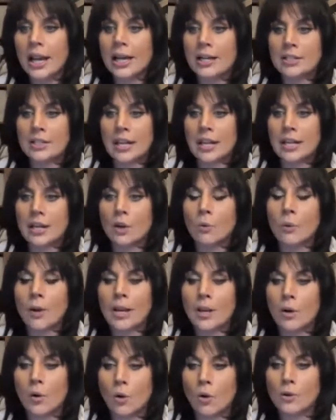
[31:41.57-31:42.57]
and take
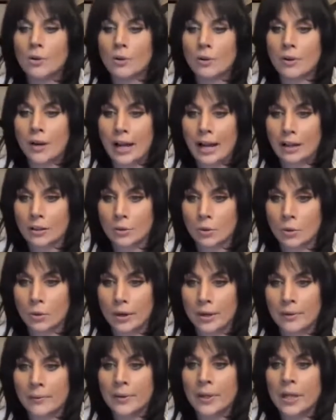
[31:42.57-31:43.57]
away all your
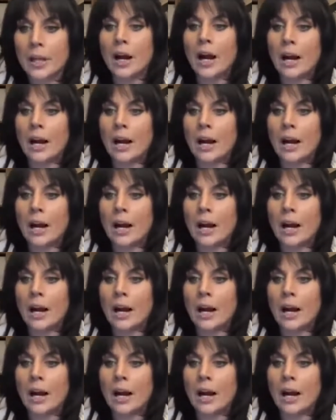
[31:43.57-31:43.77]
alloy.